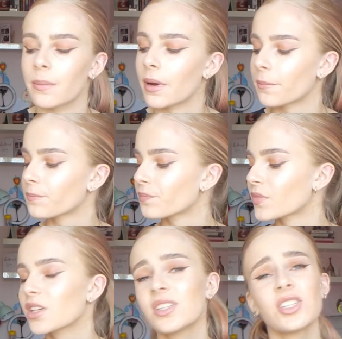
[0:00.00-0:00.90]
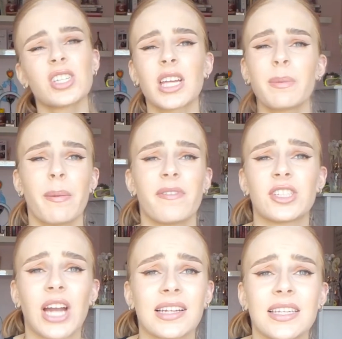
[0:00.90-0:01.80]
but this is just going to be a bit of a
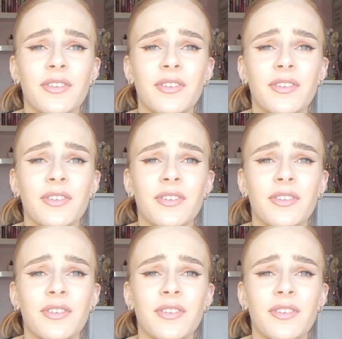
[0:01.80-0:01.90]
chatty